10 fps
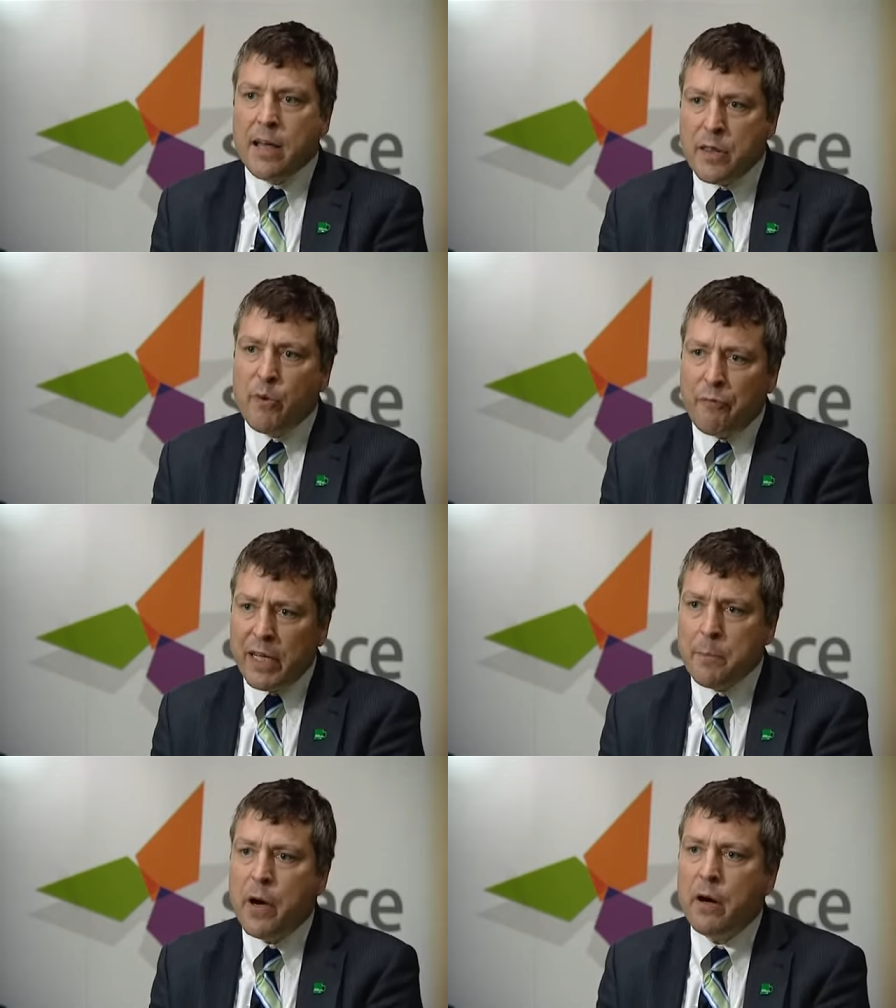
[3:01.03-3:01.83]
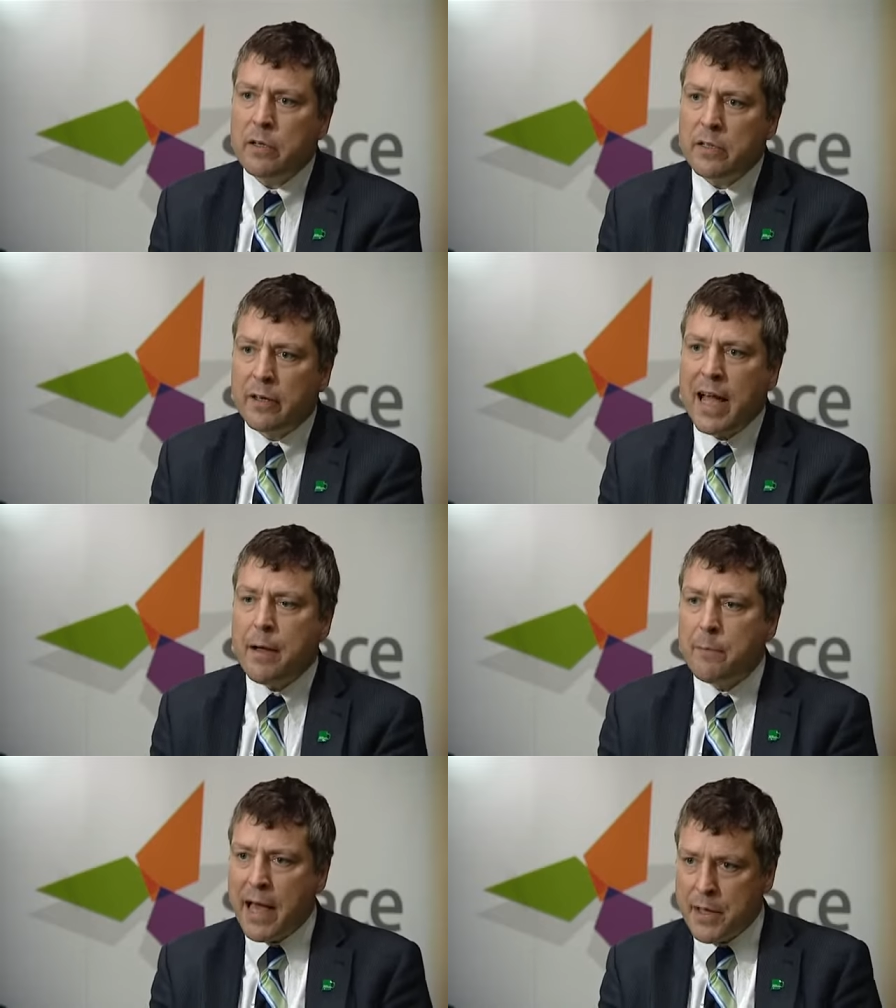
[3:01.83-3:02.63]
So if we can partner
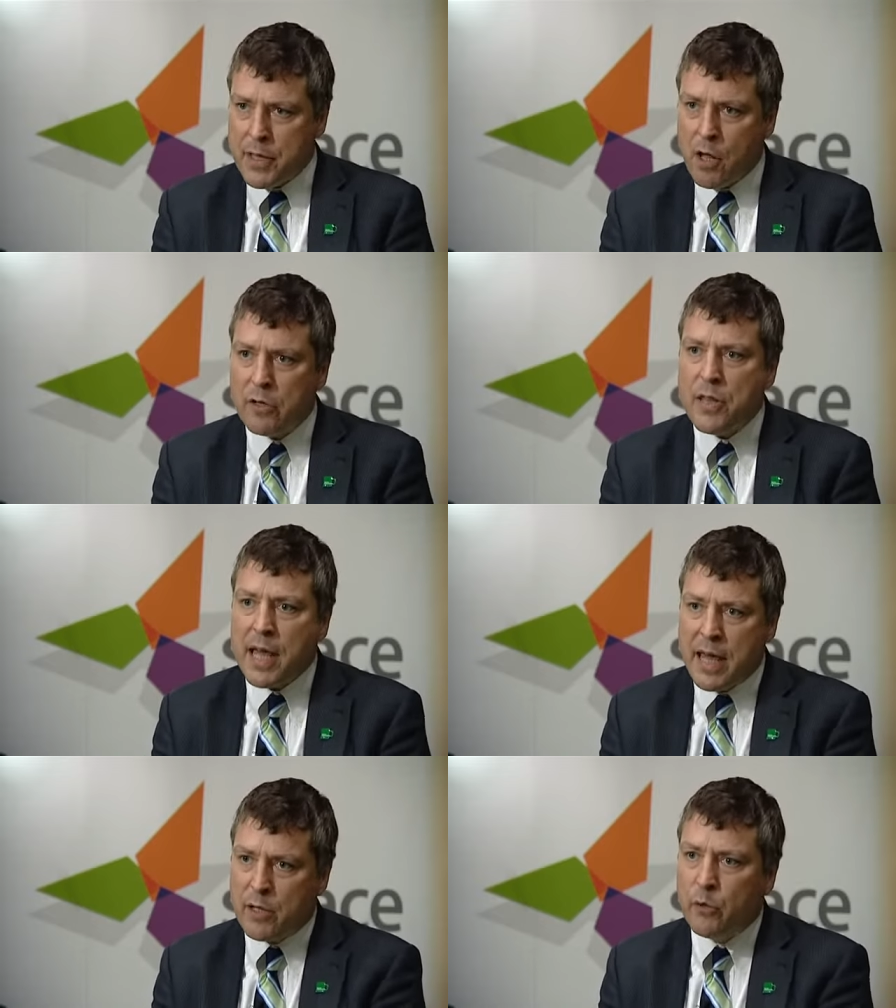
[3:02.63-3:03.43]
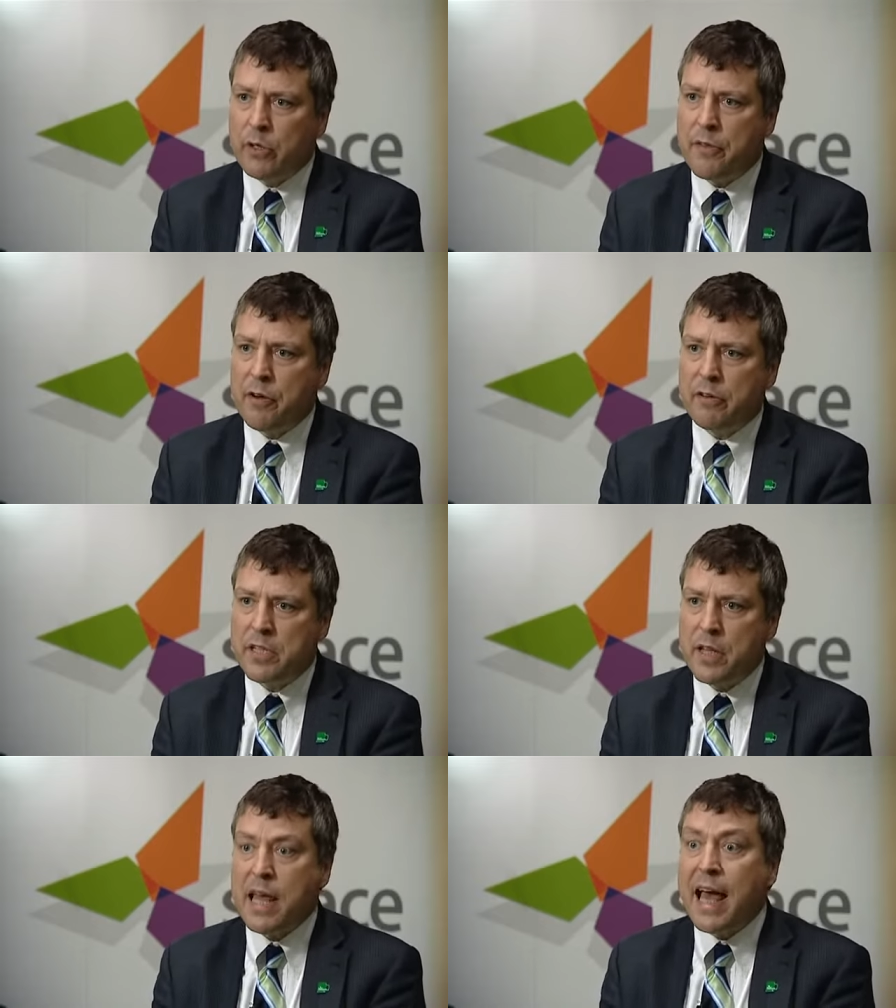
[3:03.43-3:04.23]
as SOLACE, as local authorities